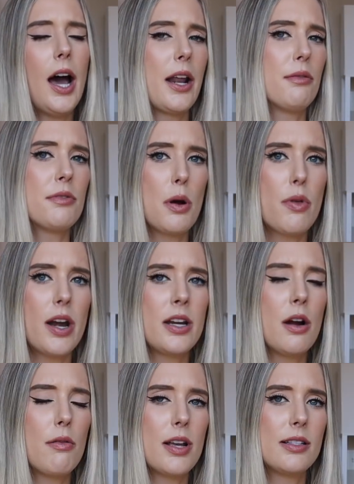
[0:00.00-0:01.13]
I don't know that I
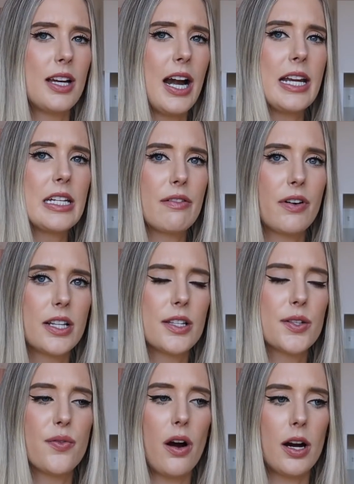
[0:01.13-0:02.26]
noticed any difference
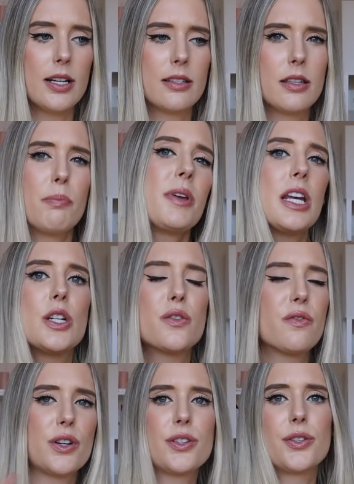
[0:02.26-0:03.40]
as far as the peach
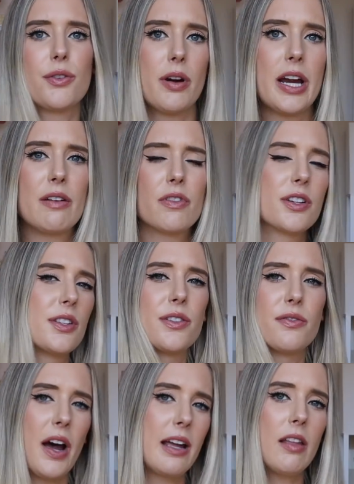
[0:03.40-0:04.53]
versus green versus
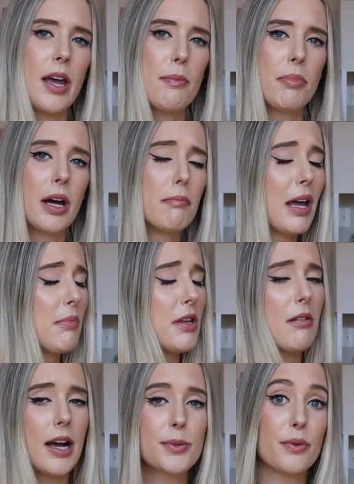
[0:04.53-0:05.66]
violet, but maybe you
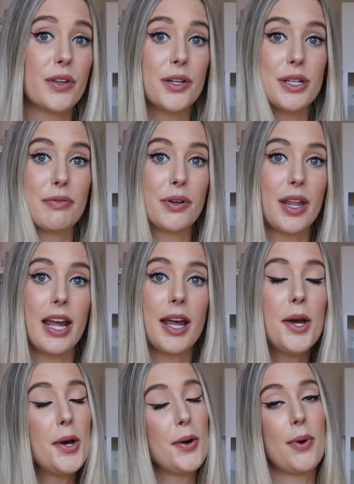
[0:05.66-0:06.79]
guys will feel differently
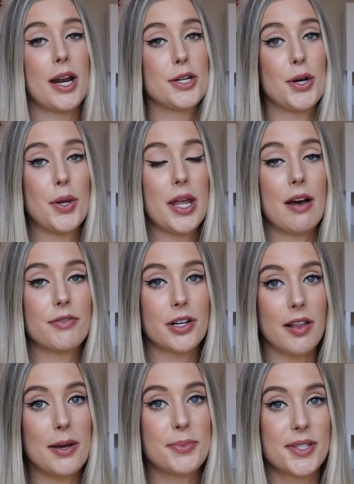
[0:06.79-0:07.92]
when I show you the after
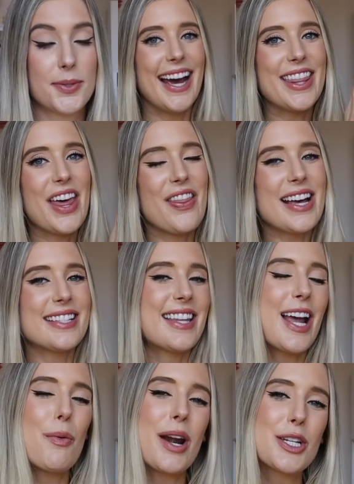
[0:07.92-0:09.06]
clips. And then last
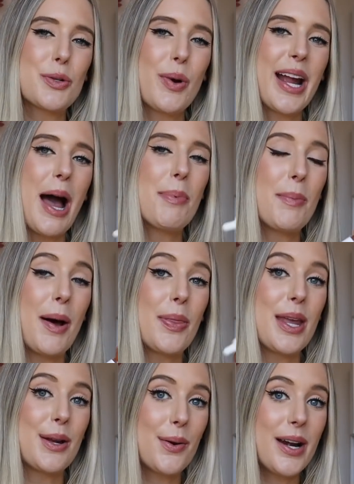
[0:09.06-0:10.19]
thing I wanted to bring up about
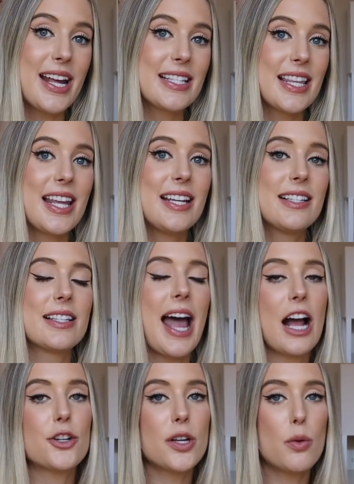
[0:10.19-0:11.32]
the ingredients in these is
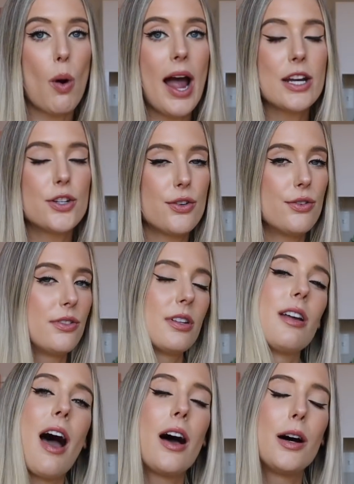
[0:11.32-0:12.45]
actually why I choose to
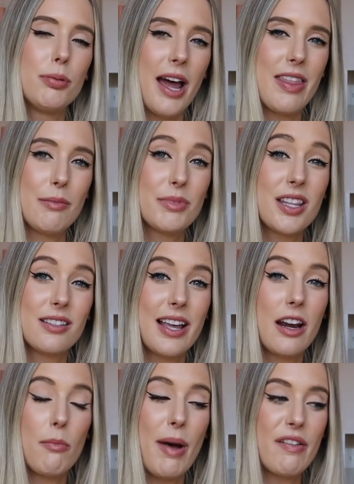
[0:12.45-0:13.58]
not apply them to the skin
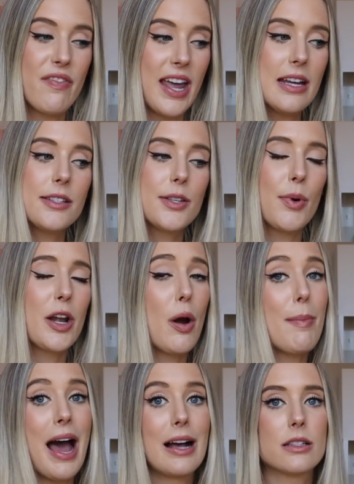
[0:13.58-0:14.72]
on my face. So I know
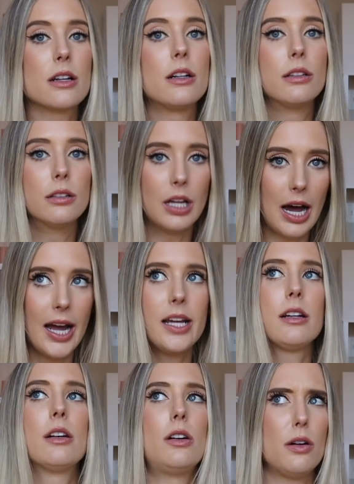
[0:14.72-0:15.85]
I'm asked a
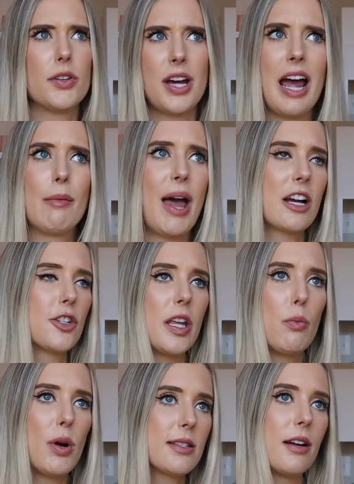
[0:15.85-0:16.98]
lot all the time actually
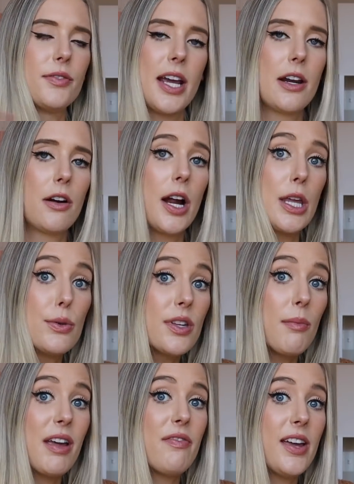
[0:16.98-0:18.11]
what self-tanner I use
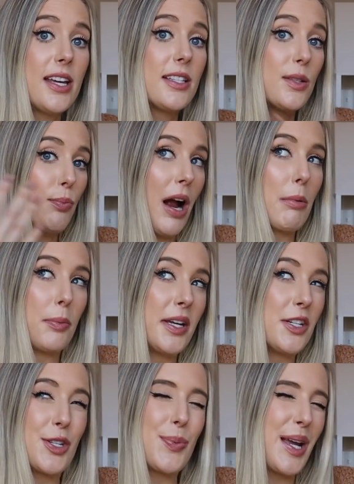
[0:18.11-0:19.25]
on my face, probably
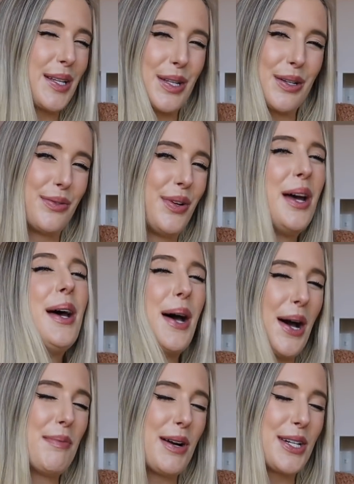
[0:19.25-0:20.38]
just because of
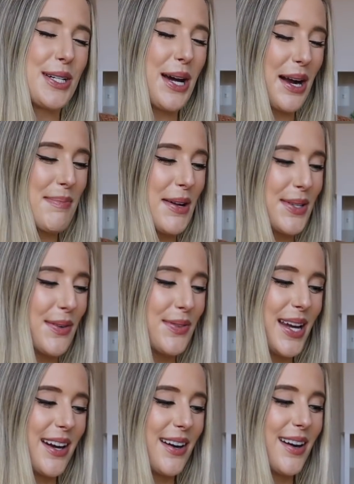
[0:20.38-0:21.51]
how much I talk about
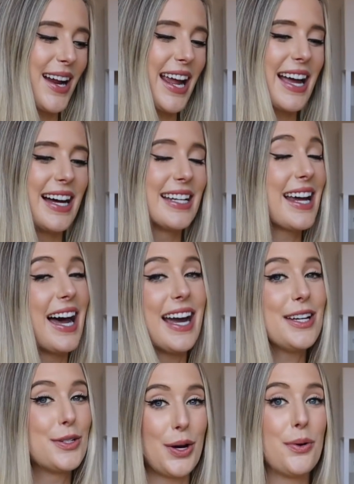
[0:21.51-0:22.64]
self-tanner and I
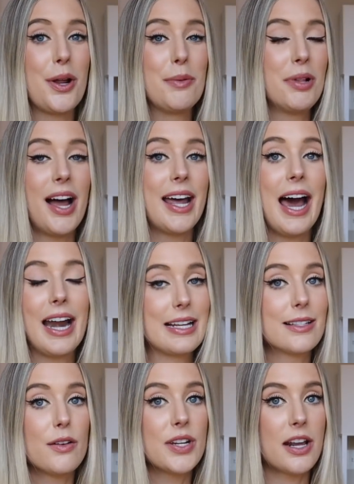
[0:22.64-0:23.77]
don't apply any
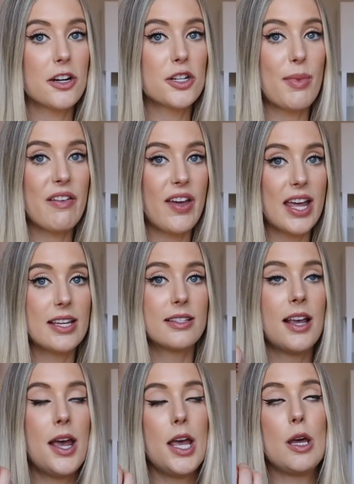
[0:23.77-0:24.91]
self-tanner to my face
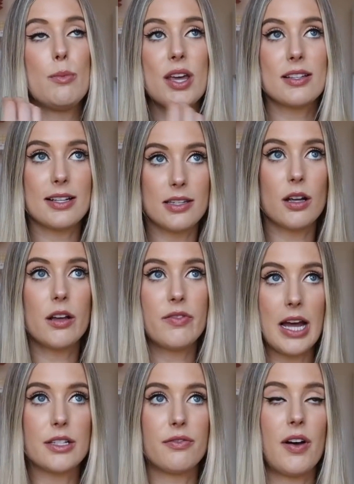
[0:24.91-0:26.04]
because I still have
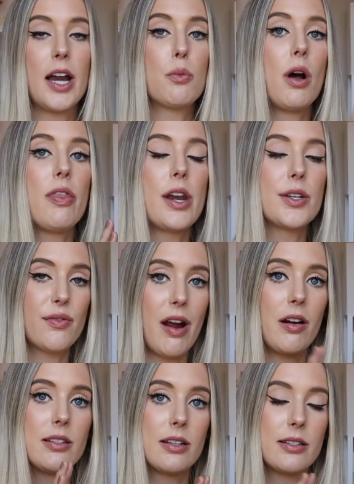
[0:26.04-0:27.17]
yet to find one that is
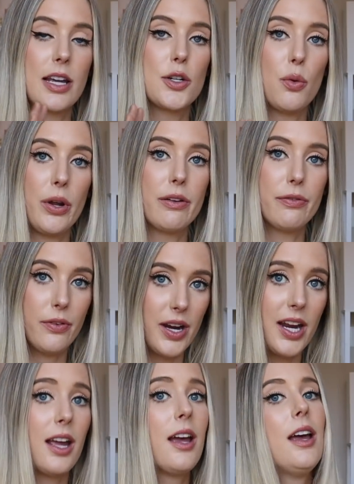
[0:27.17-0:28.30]
fragrance and essential oil
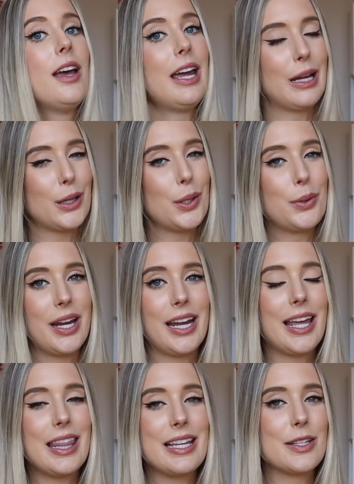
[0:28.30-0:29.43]
free,
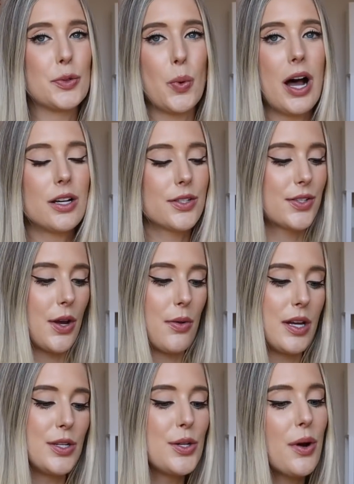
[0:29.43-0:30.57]
including these as well. So
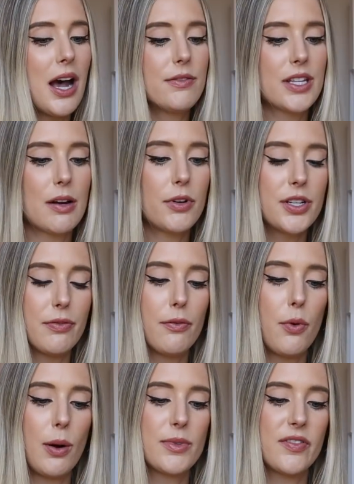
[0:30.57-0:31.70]
they do have several different
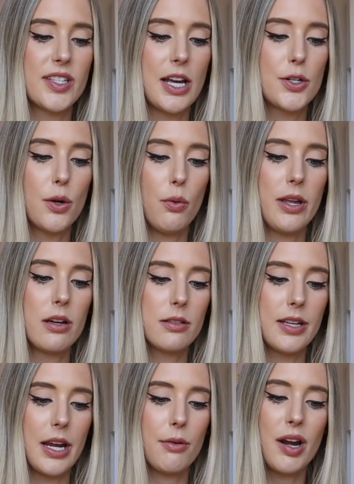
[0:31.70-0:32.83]
forms of essential oils
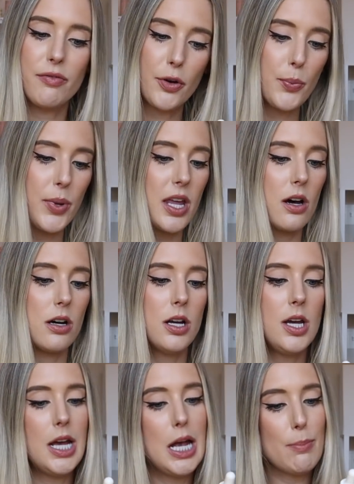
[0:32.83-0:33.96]
like grapefruit peel,
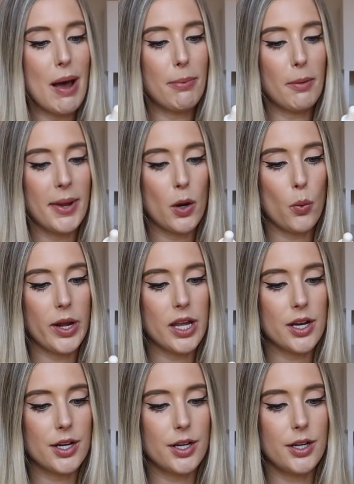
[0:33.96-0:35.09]
peppermint
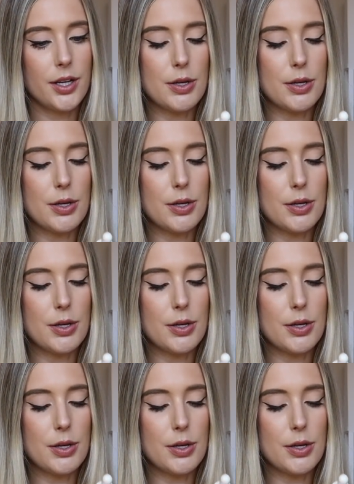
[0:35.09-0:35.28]
oil,